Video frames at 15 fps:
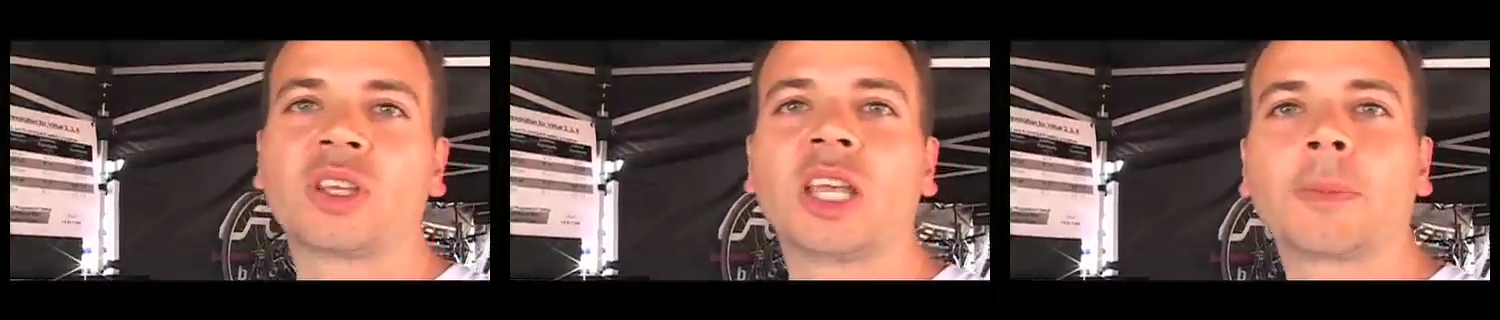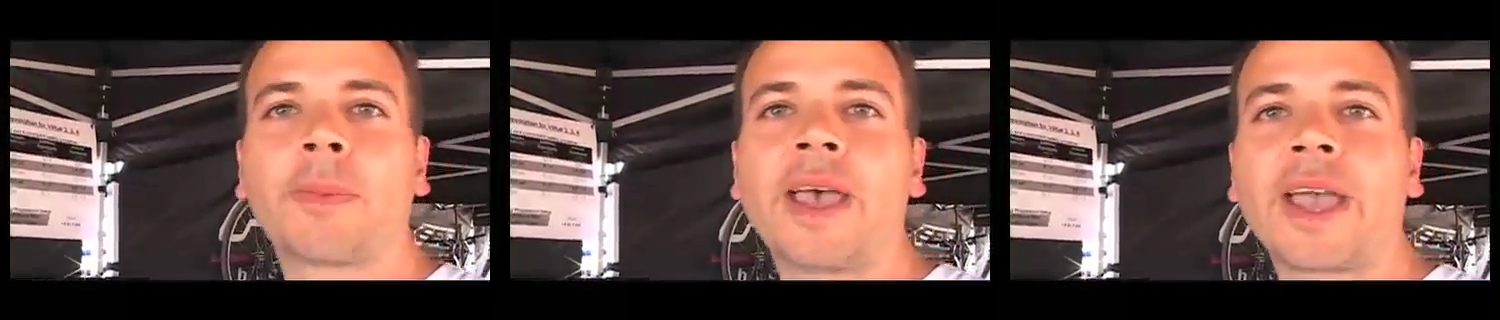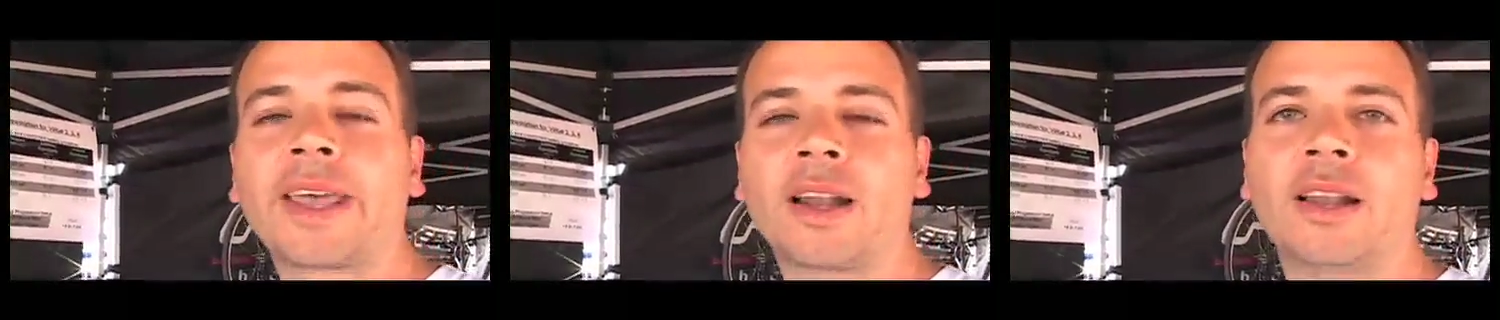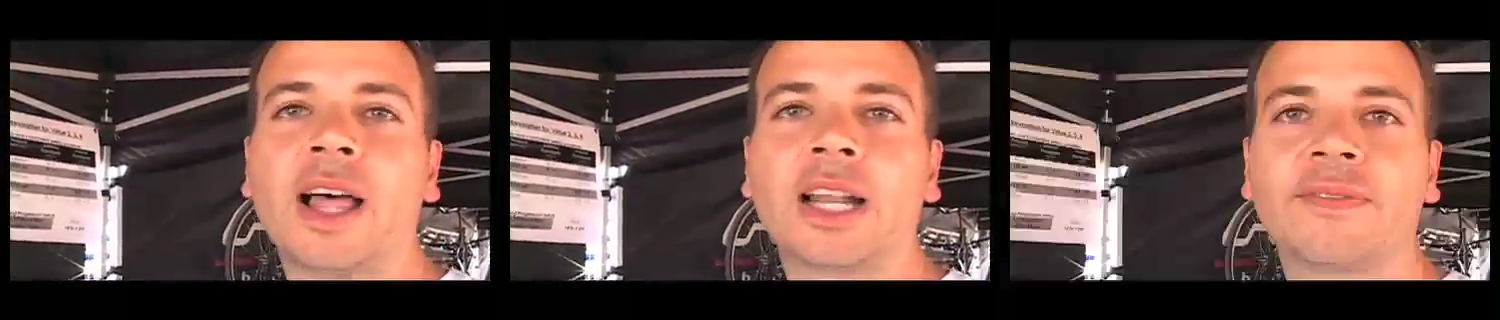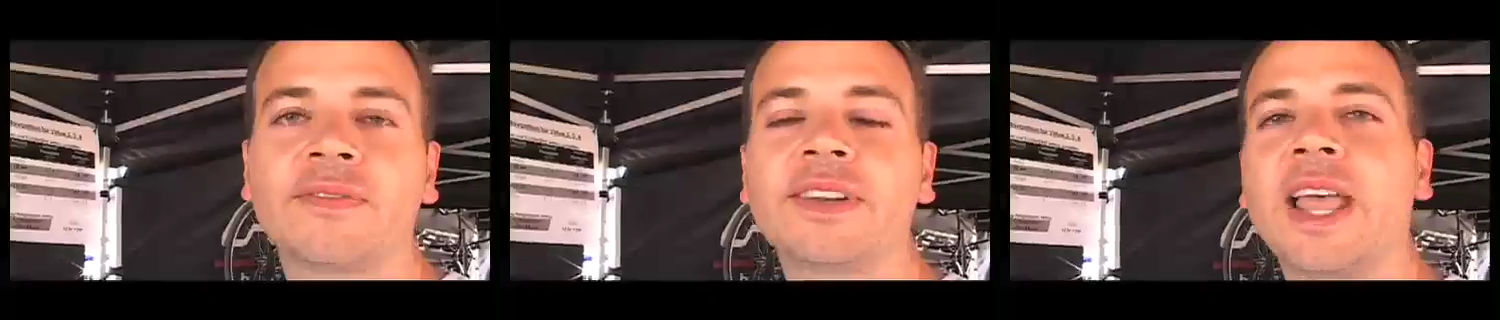kickback and a
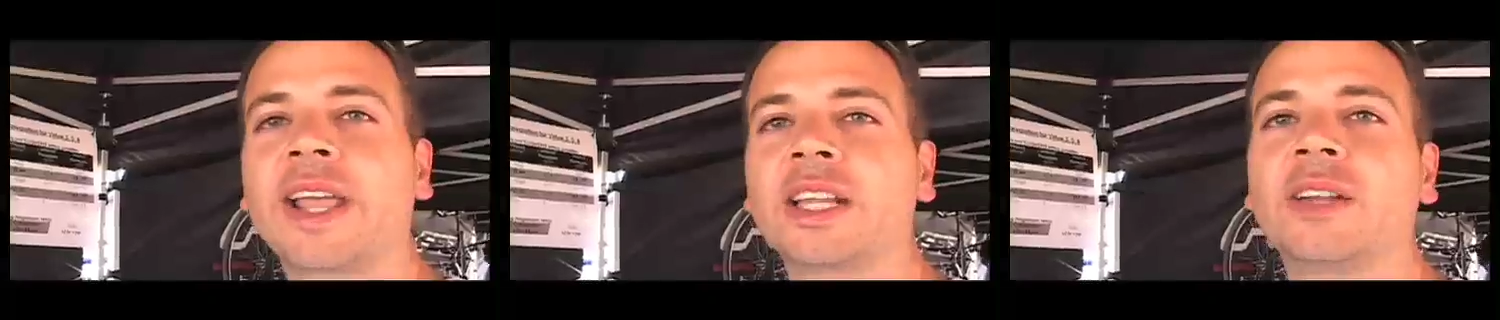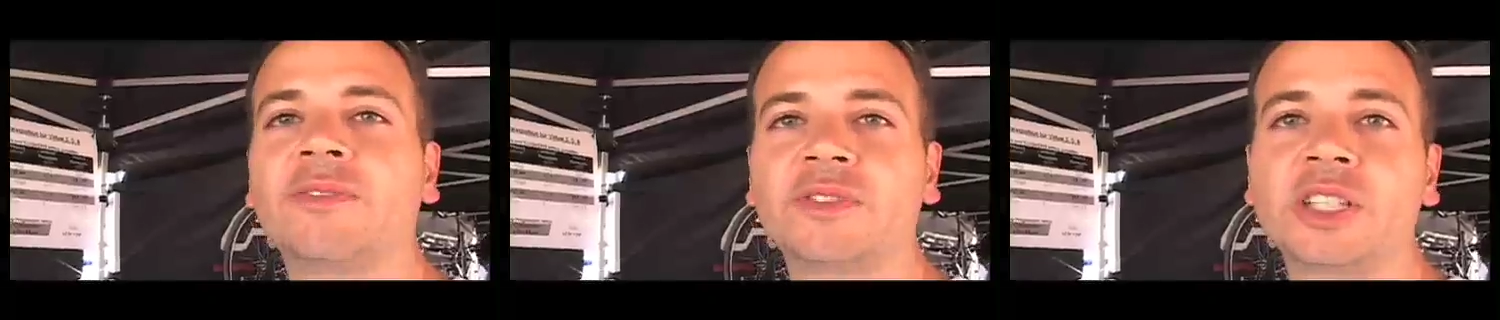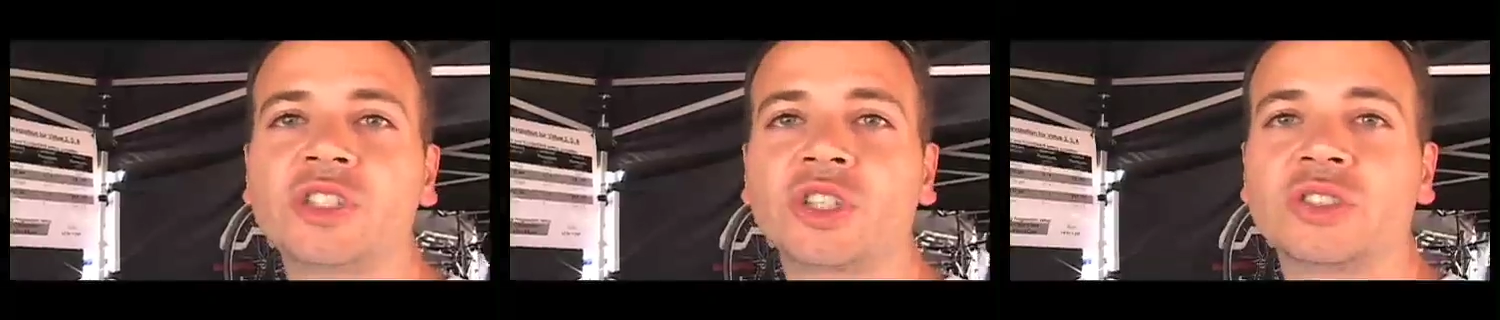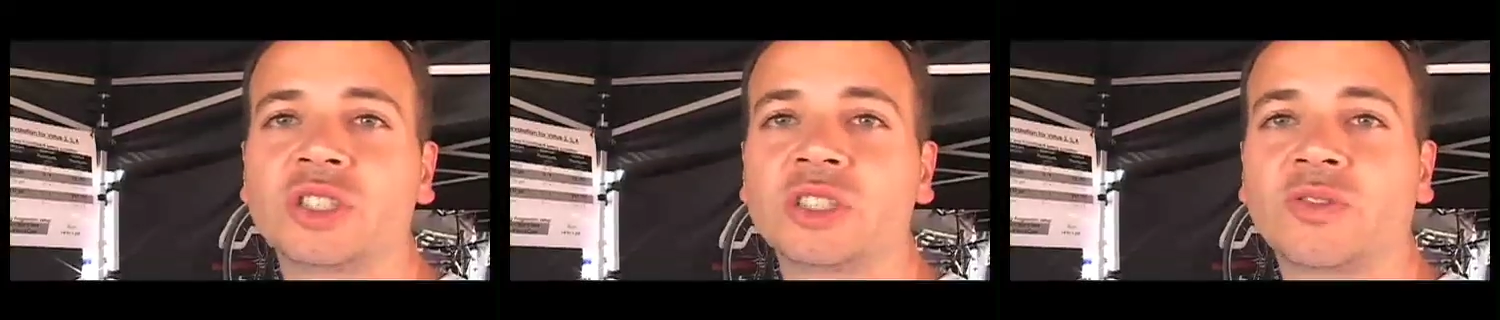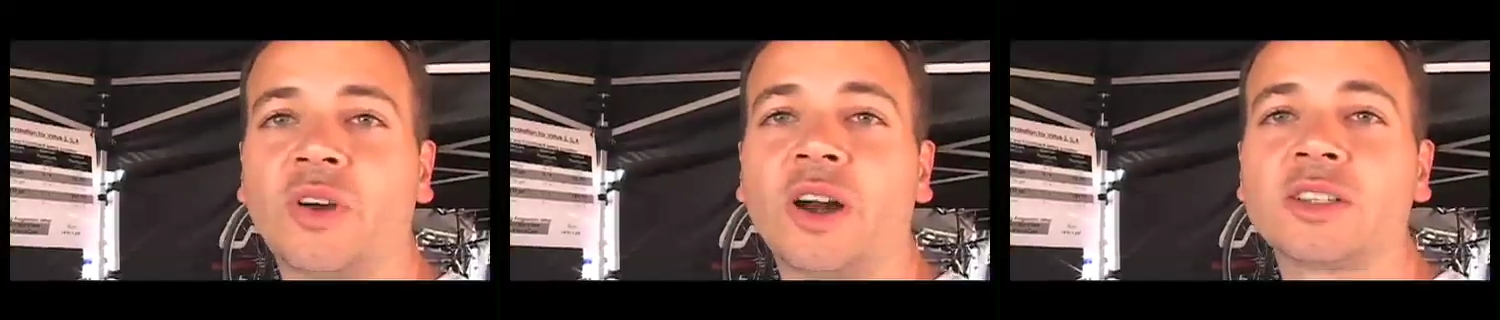lot of negative features
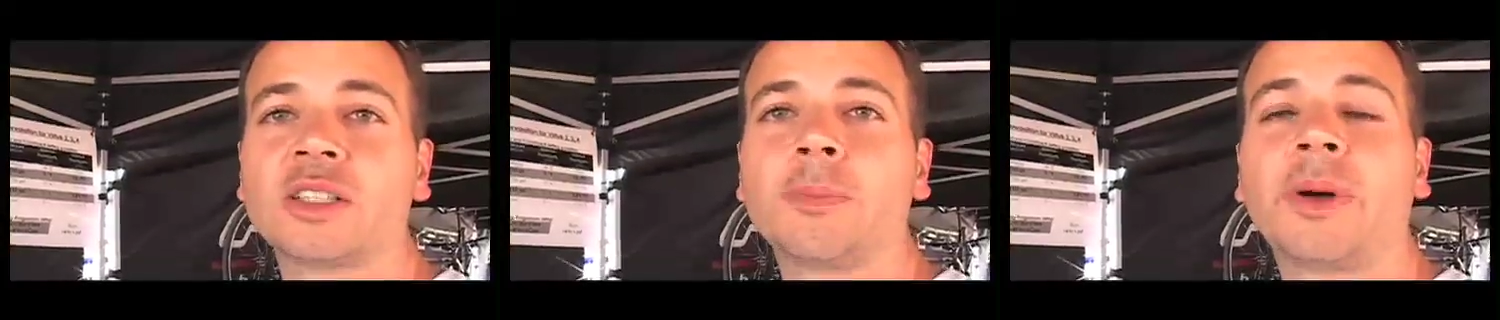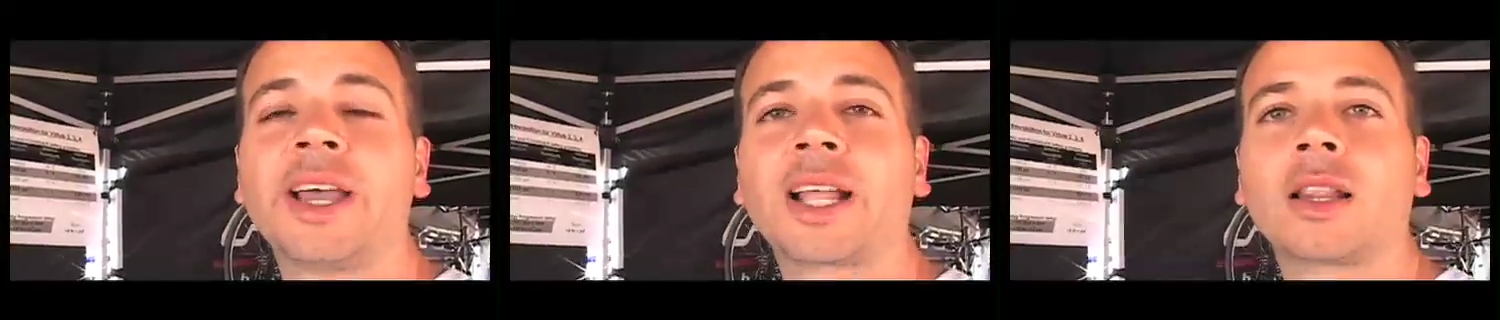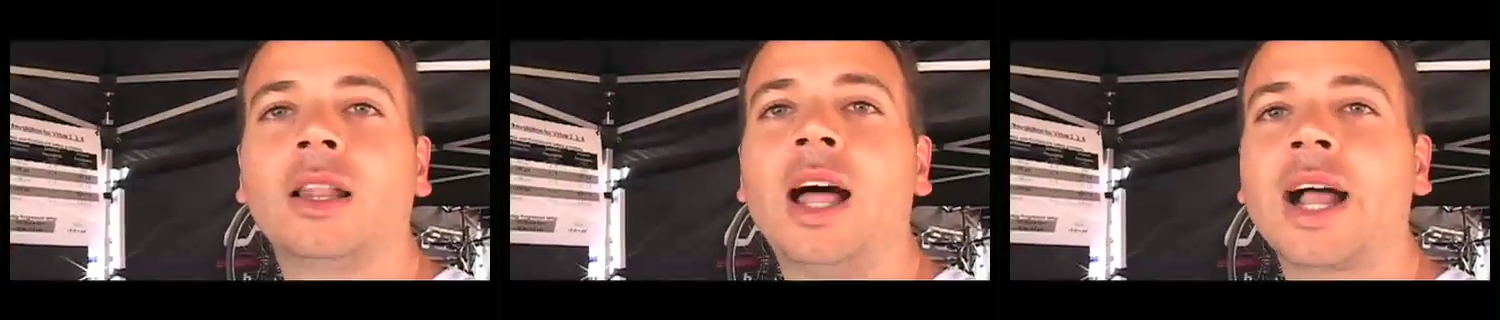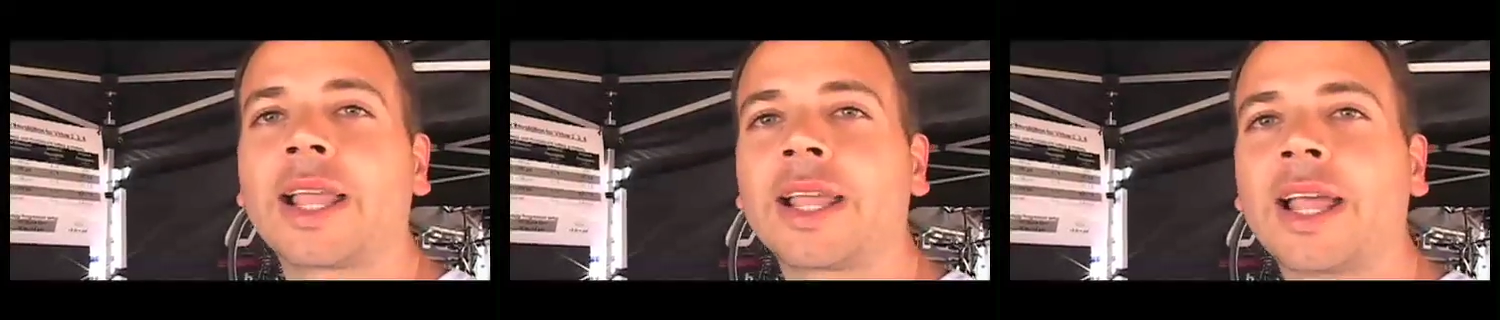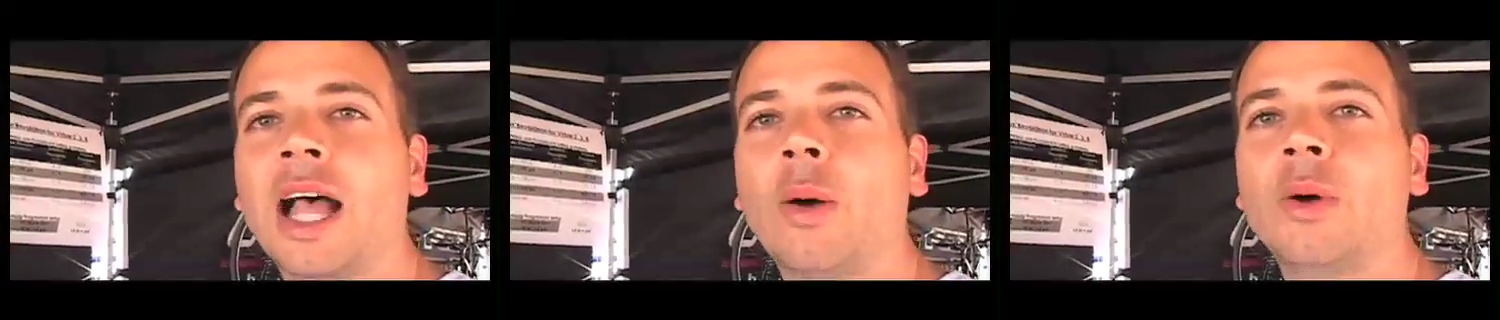as far as the bike
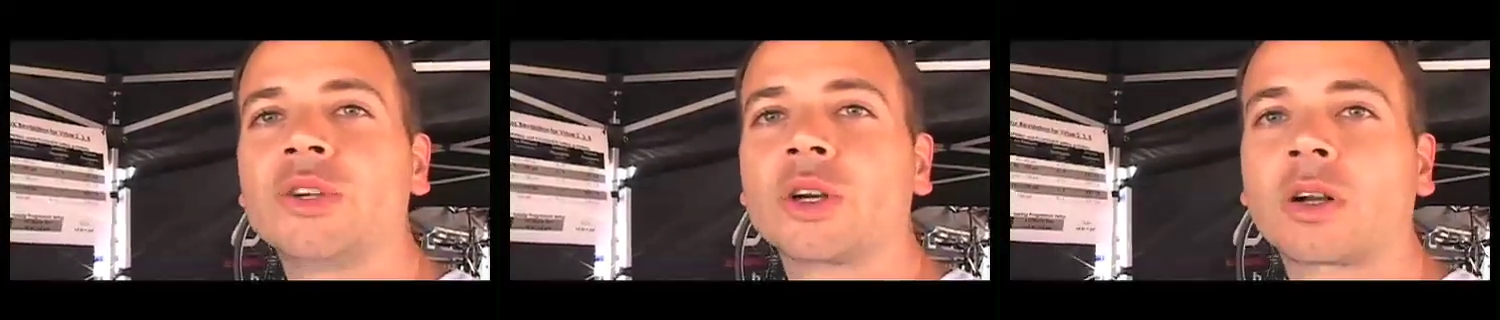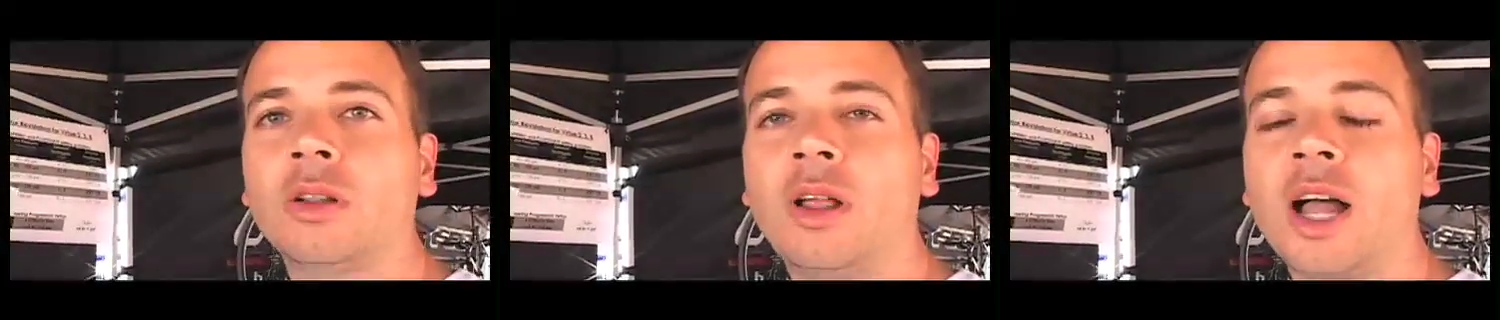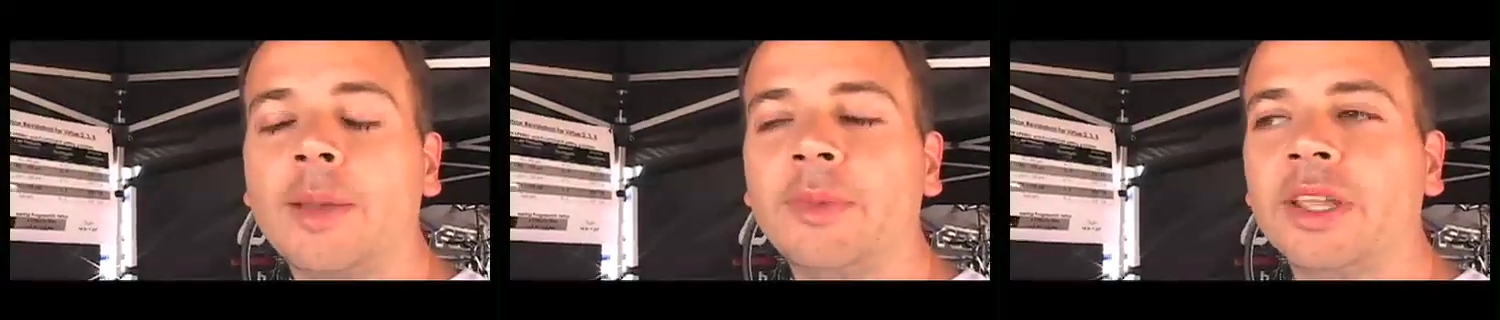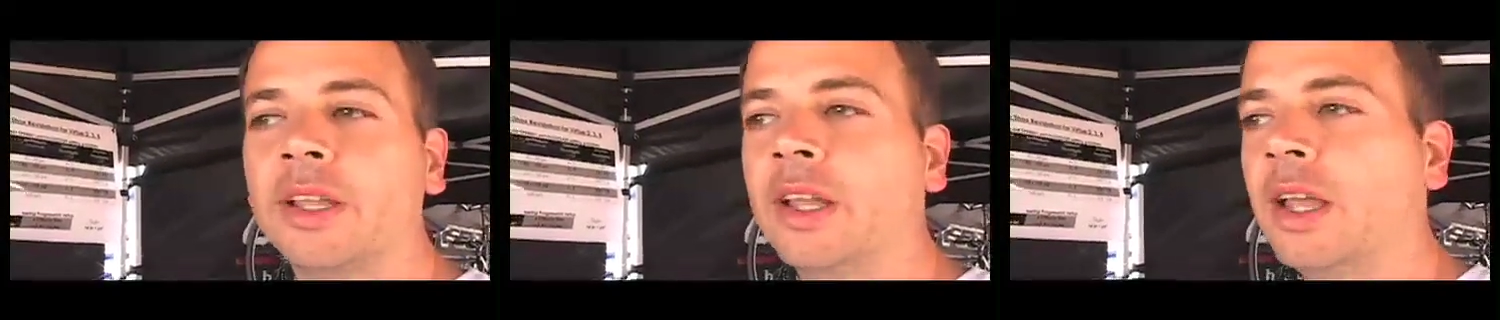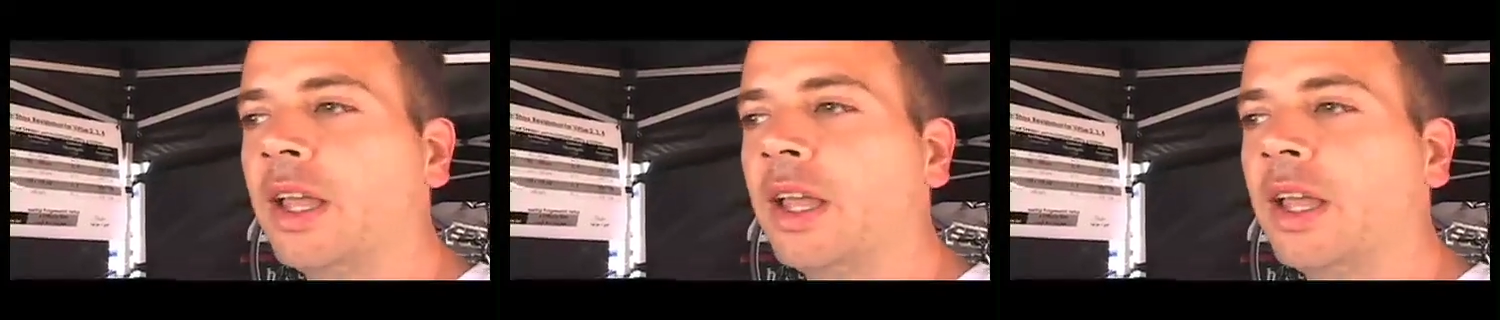locking out when you're climbing